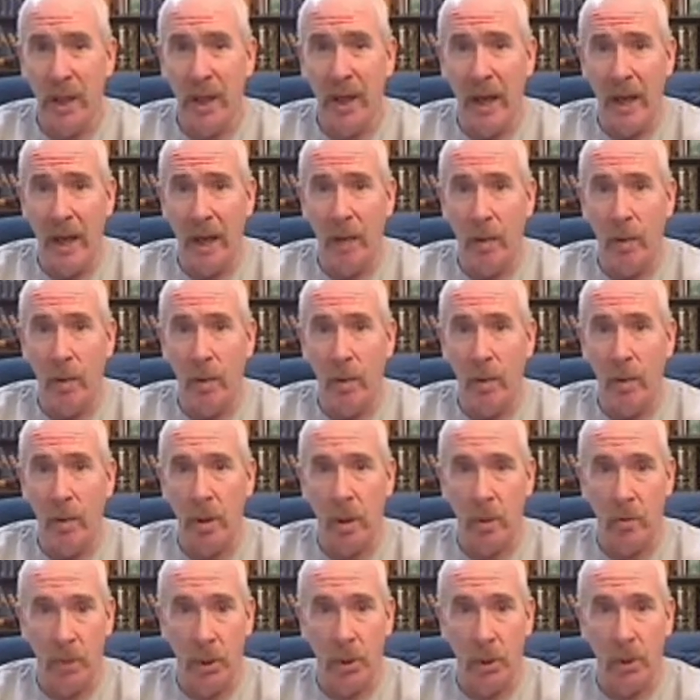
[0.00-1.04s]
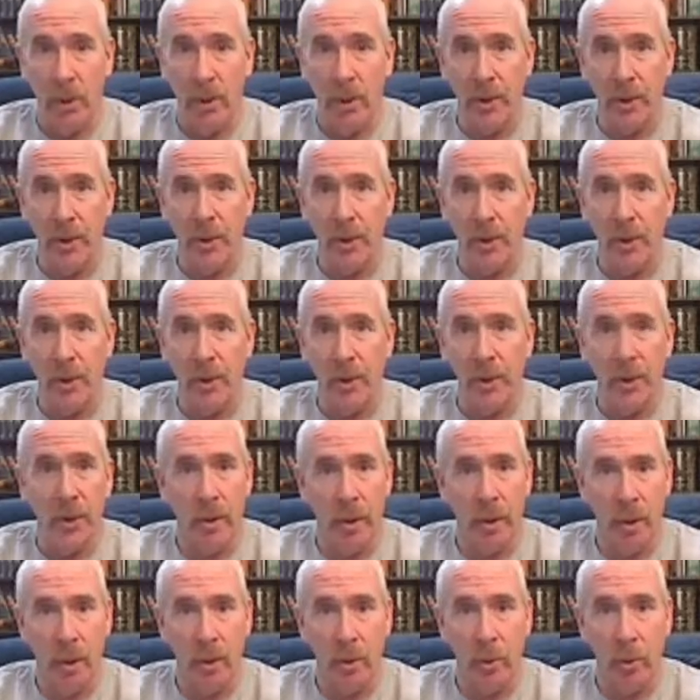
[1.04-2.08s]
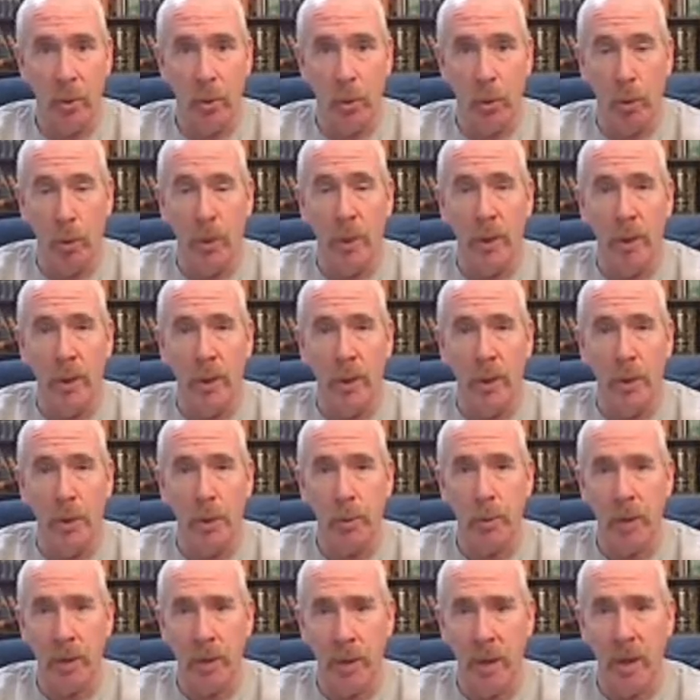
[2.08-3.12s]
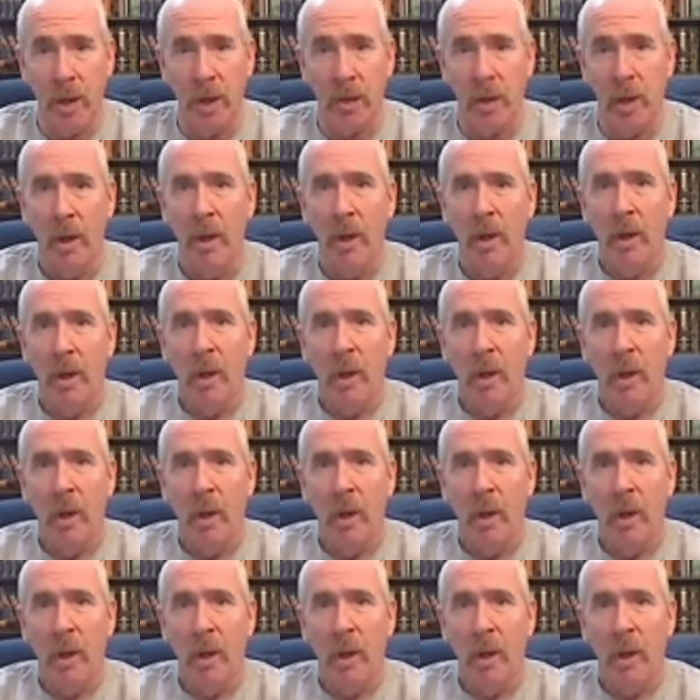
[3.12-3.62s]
inaccurate in most instances to a greater or lesser extent.